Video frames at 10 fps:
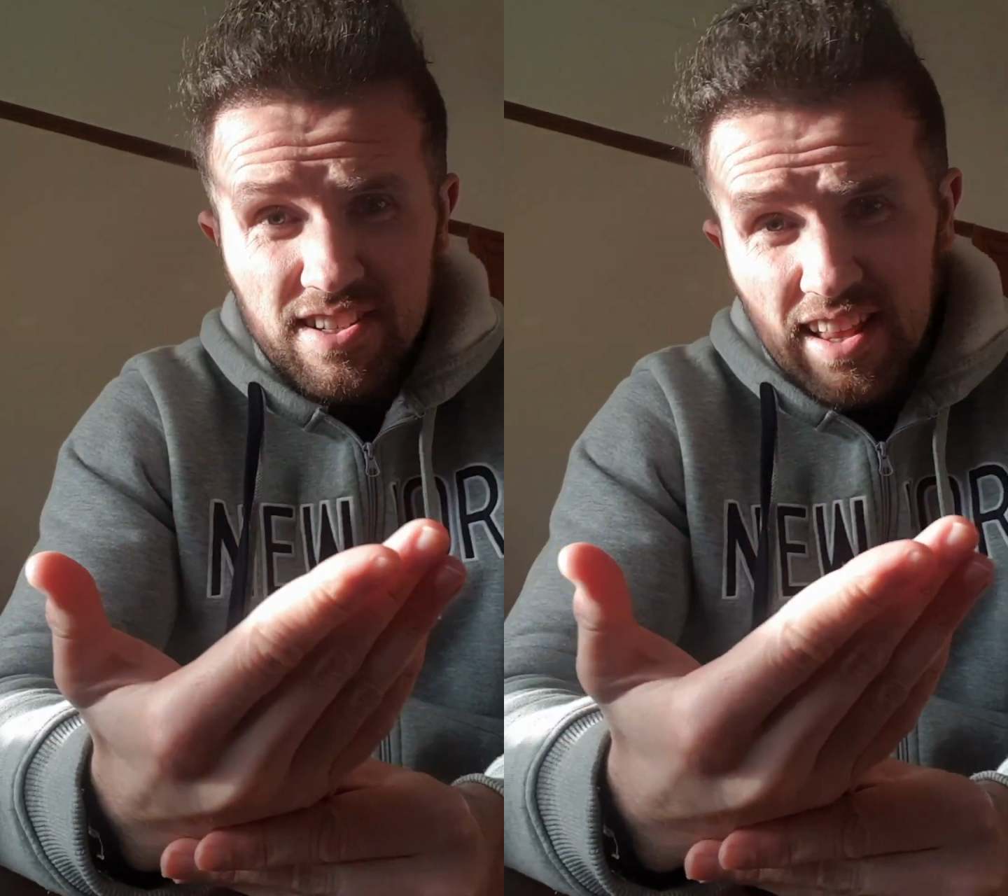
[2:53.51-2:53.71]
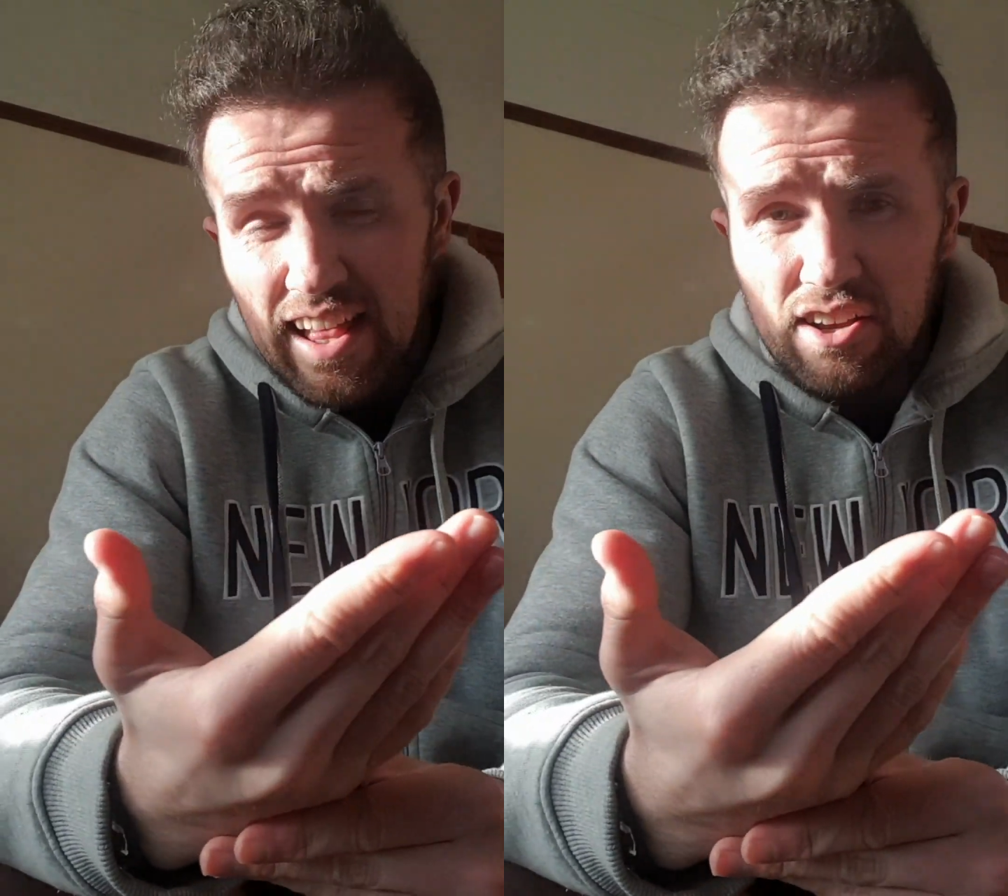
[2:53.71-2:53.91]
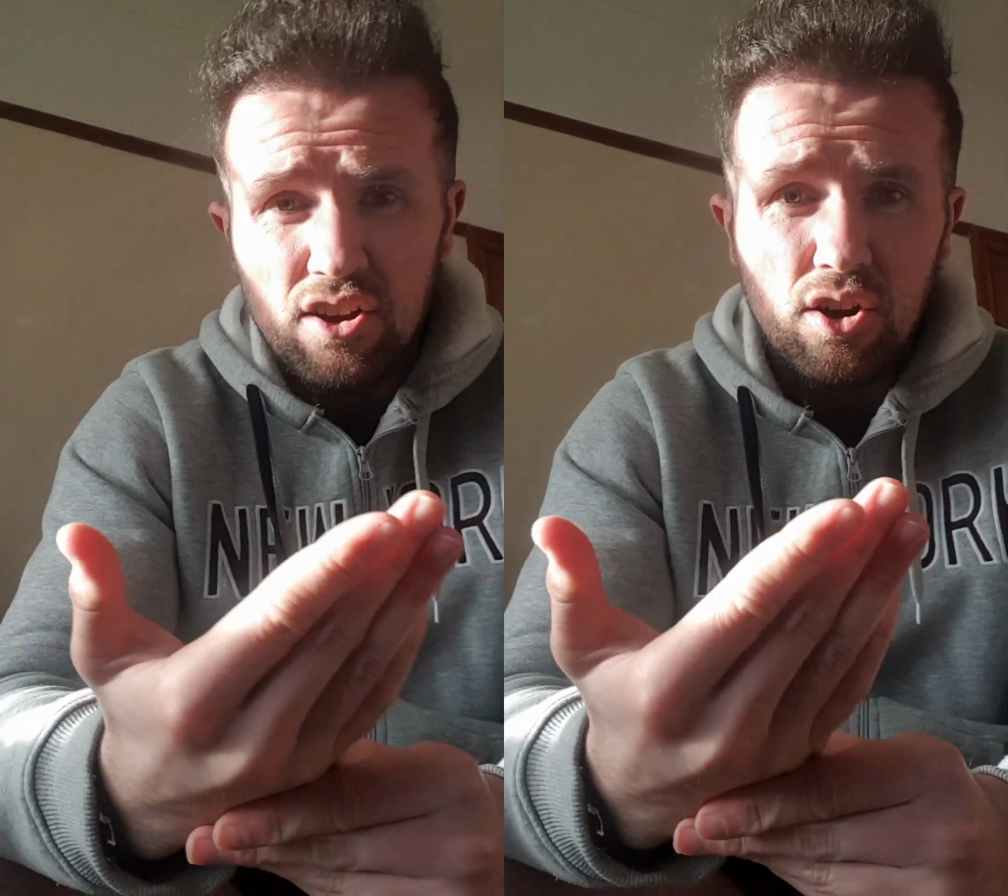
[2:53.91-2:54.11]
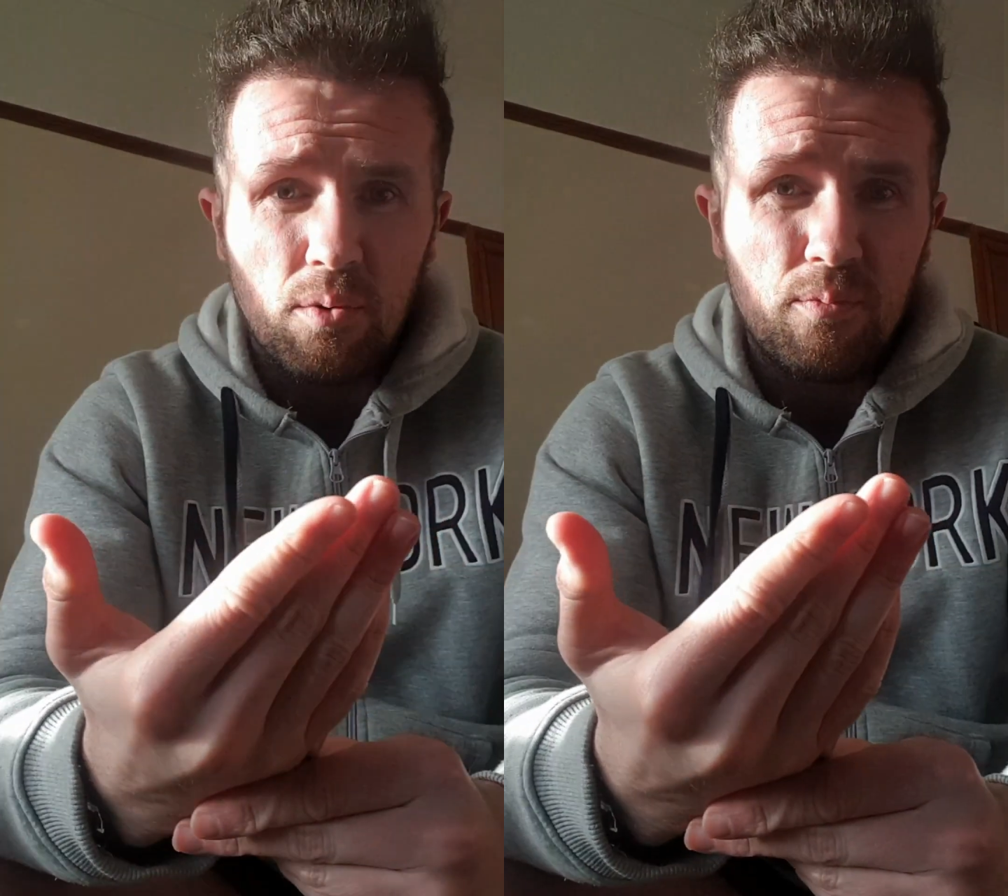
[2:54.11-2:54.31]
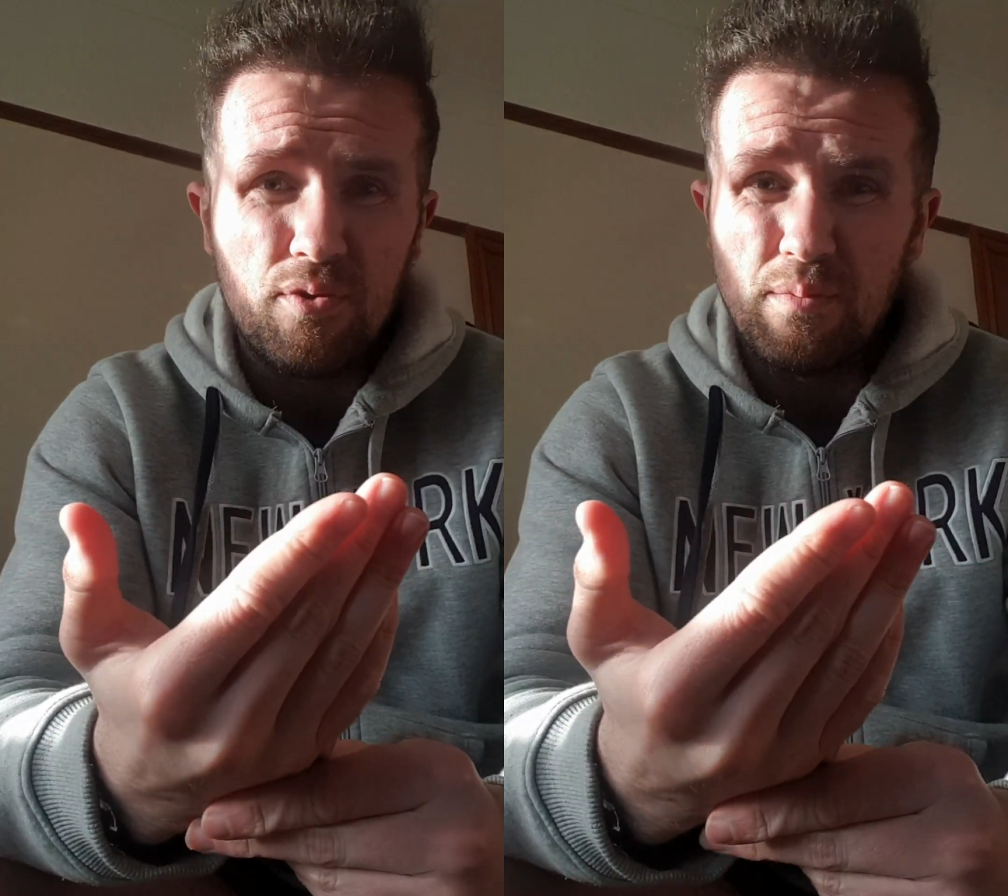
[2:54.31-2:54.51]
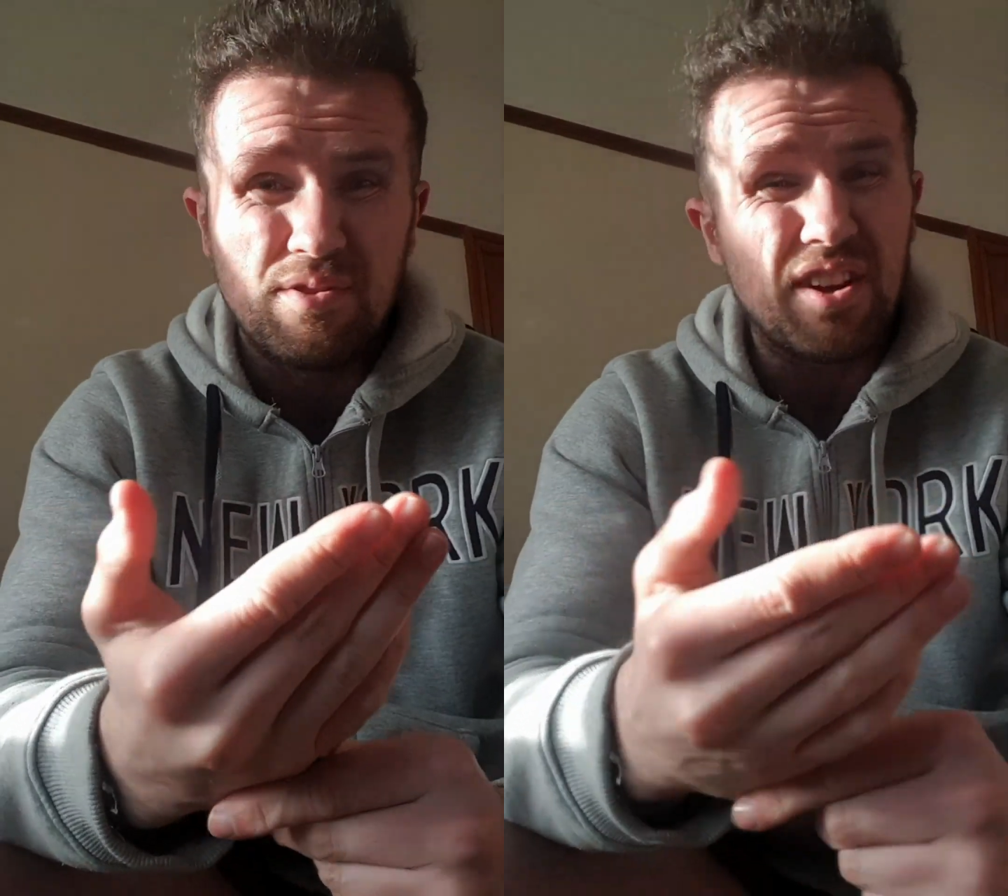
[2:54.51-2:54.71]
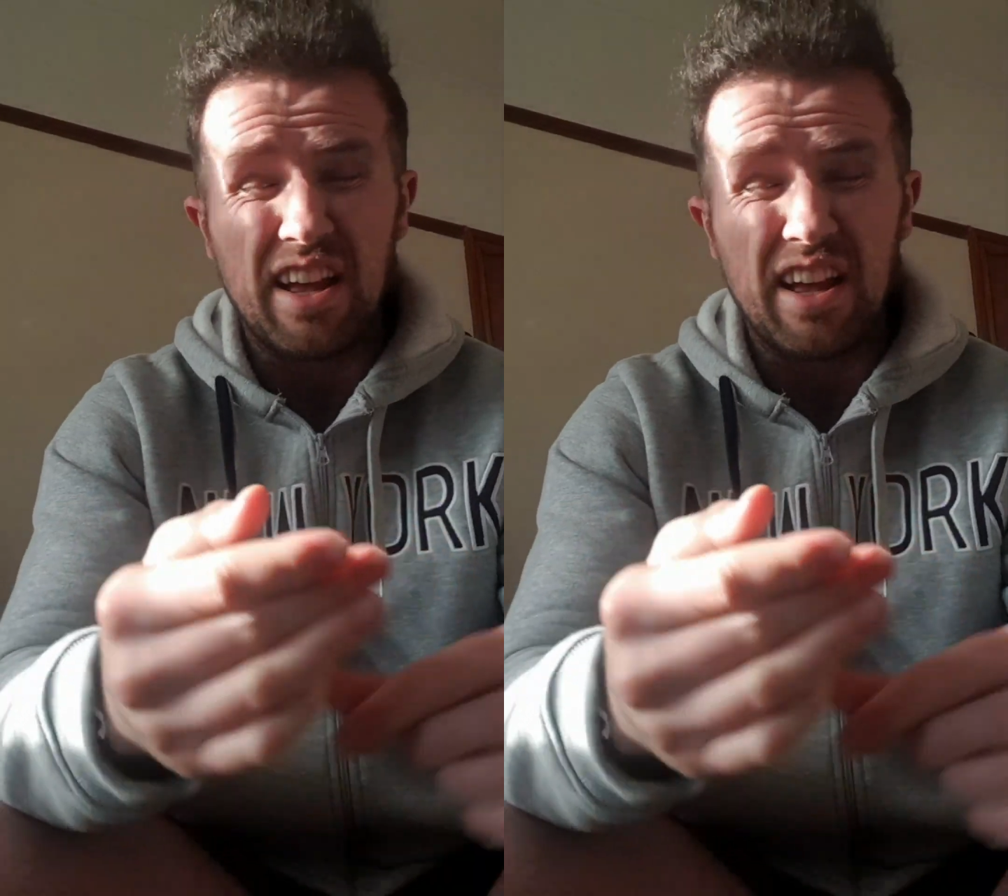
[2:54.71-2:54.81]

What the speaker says: Now that can come from